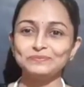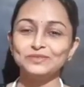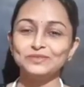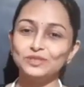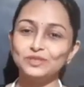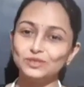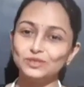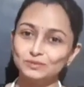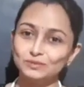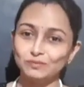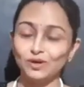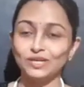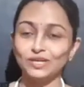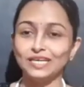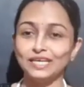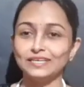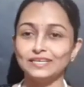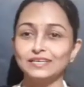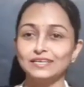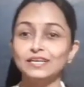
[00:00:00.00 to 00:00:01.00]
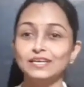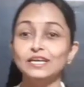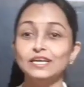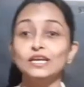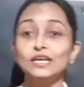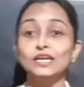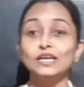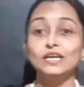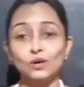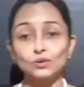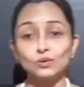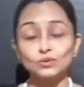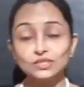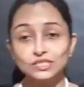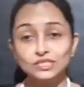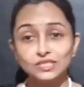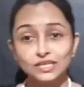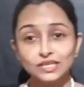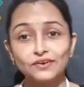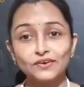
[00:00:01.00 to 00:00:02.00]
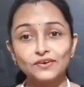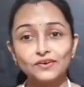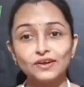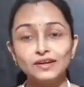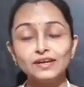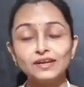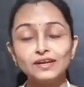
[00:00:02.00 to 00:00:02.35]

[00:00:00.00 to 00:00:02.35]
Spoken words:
Good morning. Now children,